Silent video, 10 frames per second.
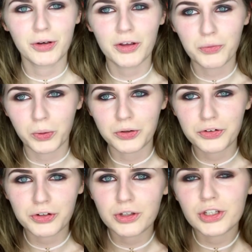you guys want
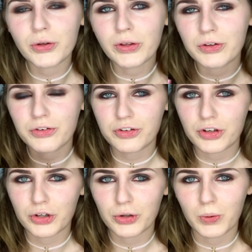to, you can
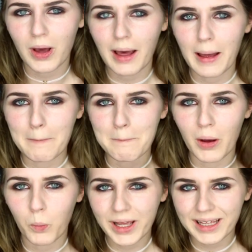do
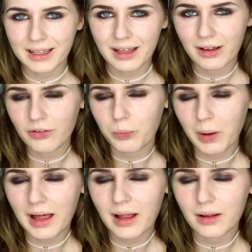a wing as
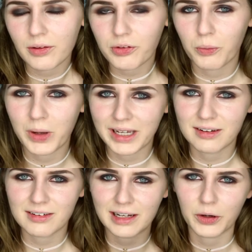well, so
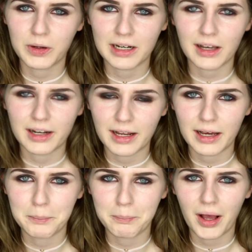winged liquid
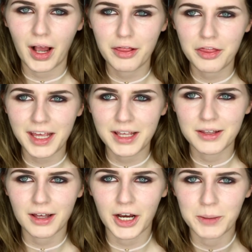liner, but I
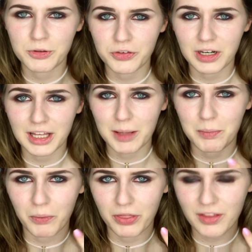think I'm just going to keep
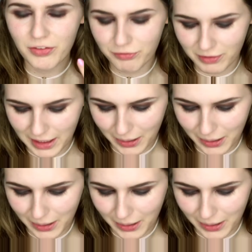it with this for